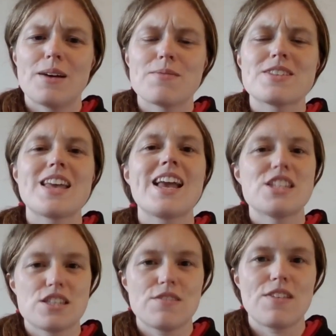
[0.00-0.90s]

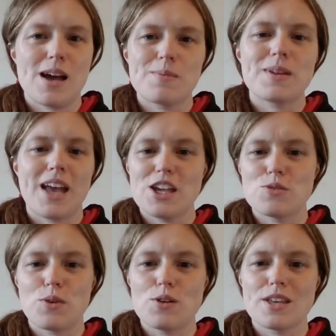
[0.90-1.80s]
stages of the application
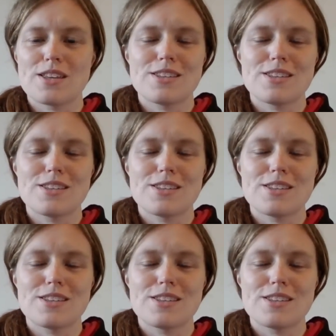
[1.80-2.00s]
process.